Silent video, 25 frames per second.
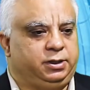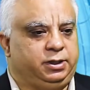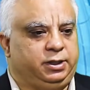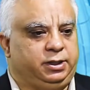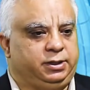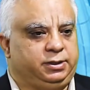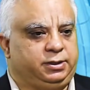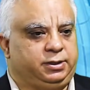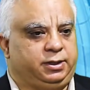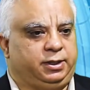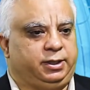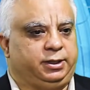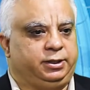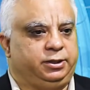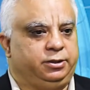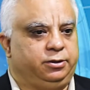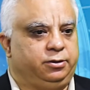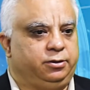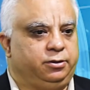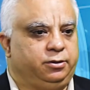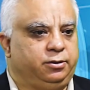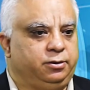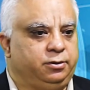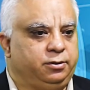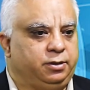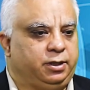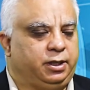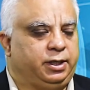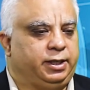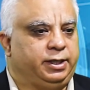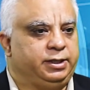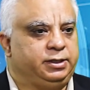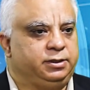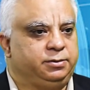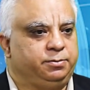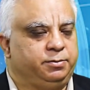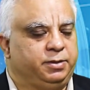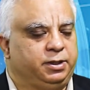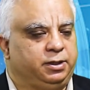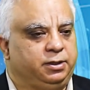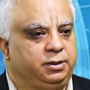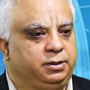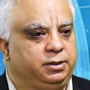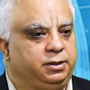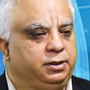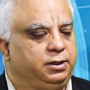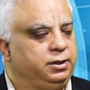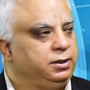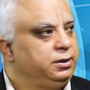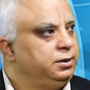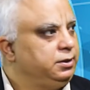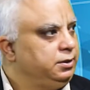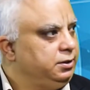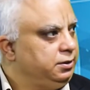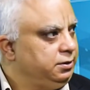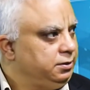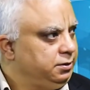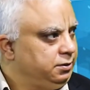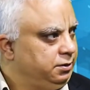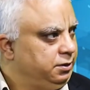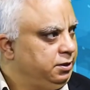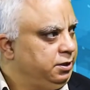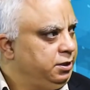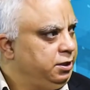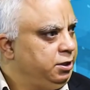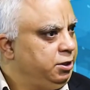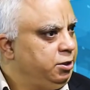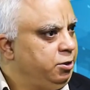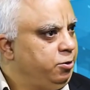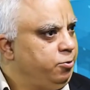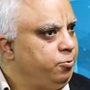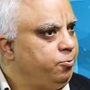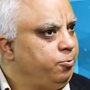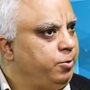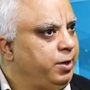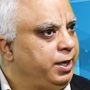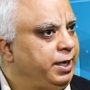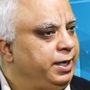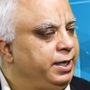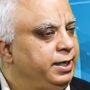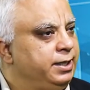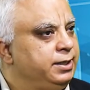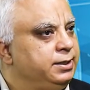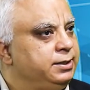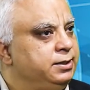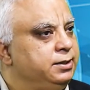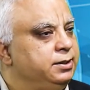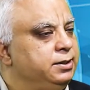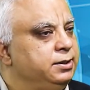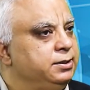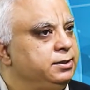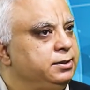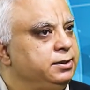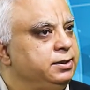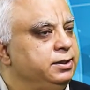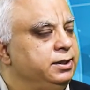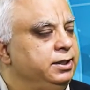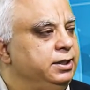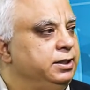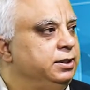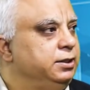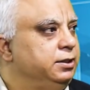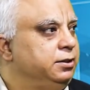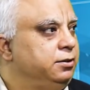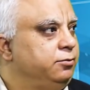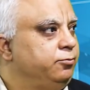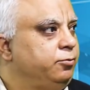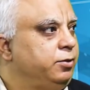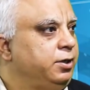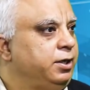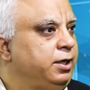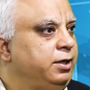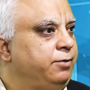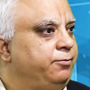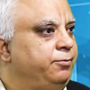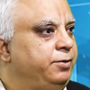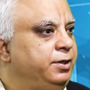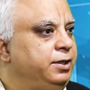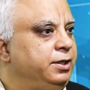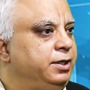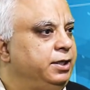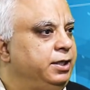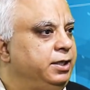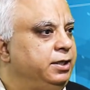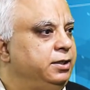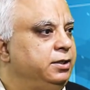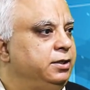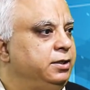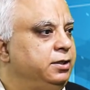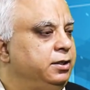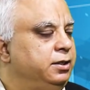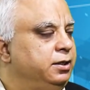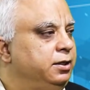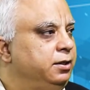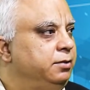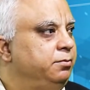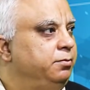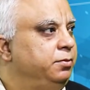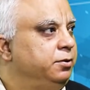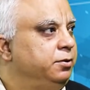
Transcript: things like, ice melting. Why it is needed, why we need it in a